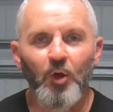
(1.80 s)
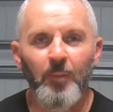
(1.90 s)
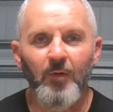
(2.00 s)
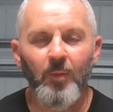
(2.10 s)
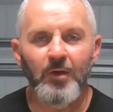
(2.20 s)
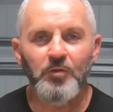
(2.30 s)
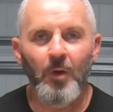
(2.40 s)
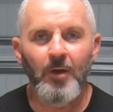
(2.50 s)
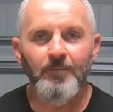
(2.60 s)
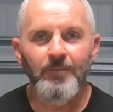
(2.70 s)
I hope everybody's
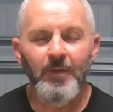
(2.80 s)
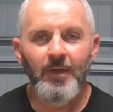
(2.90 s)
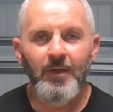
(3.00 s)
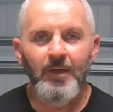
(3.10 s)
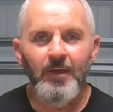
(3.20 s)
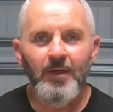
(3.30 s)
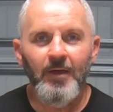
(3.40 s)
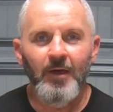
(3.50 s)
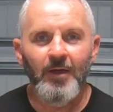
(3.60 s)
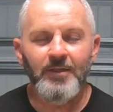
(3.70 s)
well.
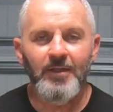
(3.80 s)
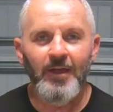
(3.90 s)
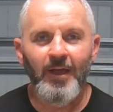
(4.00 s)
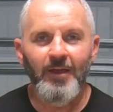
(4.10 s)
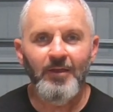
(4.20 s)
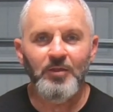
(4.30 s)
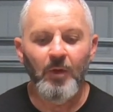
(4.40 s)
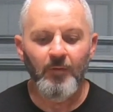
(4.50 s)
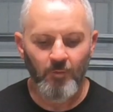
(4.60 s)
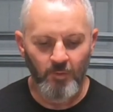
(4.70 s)
Today is
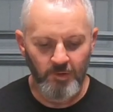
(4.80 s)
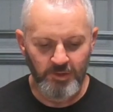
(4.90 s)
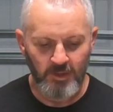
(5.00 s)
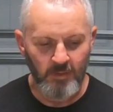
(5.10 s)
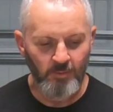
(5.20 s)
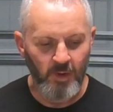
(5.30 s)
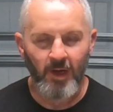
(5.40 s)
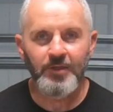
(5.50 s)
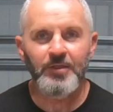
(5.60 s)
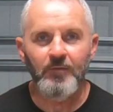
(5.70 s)
my first
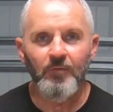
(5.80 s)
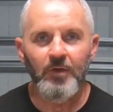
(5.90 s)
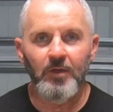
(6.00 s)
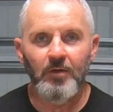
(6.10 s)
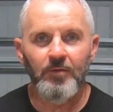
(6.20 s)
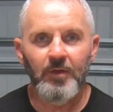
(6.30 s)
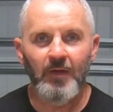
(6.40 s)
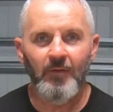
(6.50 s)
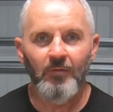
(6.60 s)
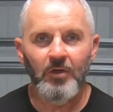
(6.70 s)
unboxing video that
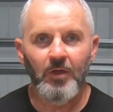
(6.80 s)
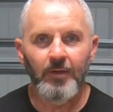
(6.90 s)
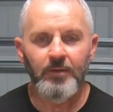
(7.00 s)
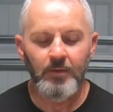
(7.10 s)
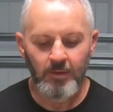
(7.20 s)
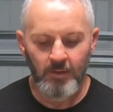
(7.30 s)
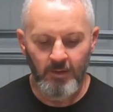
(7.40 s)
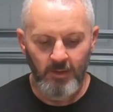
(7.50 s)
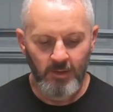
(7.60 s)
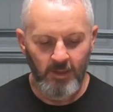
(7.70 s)
I've ever done,
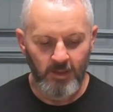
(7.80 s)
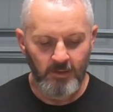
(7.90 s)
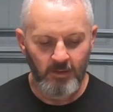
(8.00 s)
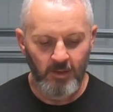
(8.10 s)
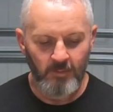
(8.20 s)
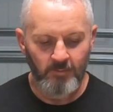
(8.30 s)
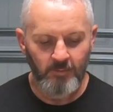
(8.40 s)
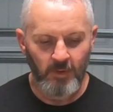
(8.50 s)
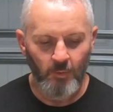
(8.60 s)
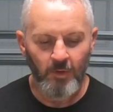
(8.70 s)
and
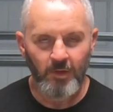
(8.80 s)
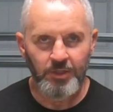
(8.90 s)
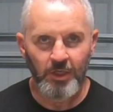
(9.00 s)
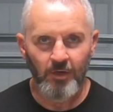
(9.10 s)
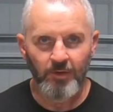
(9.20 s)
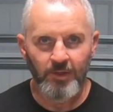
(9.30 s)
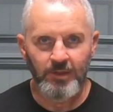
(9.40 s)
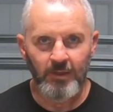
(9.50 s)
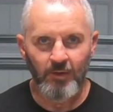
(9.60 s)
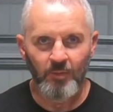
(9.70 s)
I wanted to share
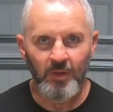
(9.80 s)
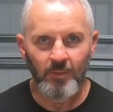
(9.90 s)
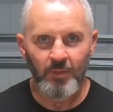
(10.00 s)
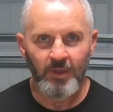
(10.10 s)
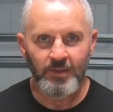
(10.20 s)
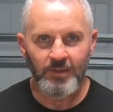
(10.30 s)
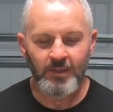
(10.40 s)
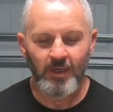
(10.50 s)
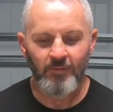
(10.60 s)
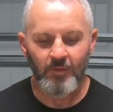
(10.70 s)
this a little bit because
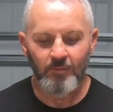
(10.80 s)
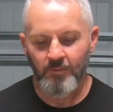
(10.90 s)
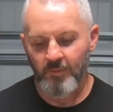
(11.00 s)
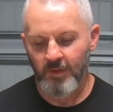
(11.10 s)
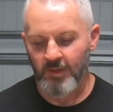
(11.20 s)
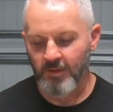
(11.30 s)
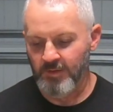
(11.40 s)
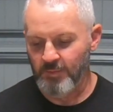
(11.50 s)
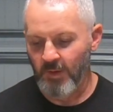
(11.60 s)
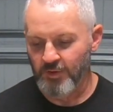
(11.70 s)
it's kind of
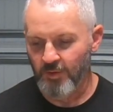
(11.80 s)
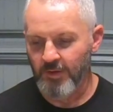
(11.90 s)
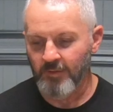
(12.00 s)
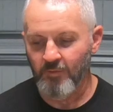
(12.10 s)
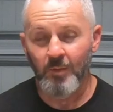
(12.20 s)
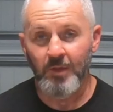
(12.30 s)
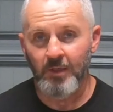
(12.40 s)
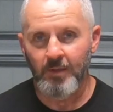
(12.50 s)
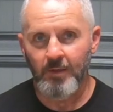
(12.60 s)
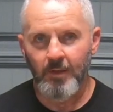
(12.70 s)
a special thing for
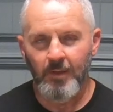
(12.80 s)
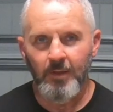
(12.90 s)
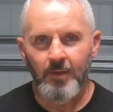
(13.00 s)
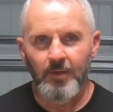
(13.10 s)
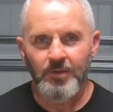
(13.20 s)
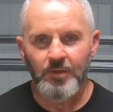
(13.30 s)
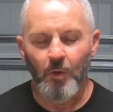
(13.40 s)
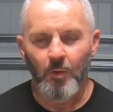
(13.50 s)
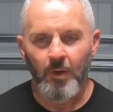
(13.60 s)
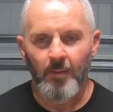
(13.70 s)
me.
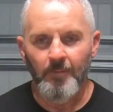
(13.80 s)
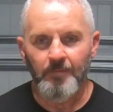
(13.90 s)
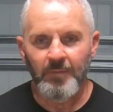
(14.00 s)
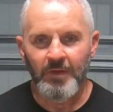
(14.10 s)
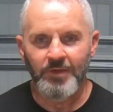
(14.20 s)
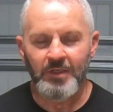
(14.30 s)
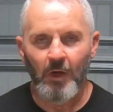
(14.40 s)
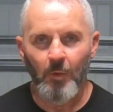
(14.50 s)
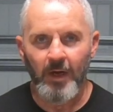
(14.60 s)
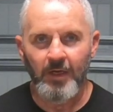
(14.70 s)
So let's
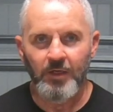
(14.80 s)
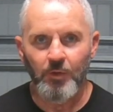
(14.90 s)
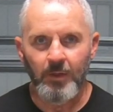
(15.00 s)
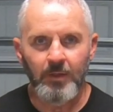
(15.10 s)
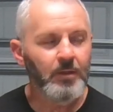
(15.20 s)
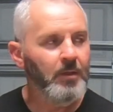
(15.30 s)
get right into it.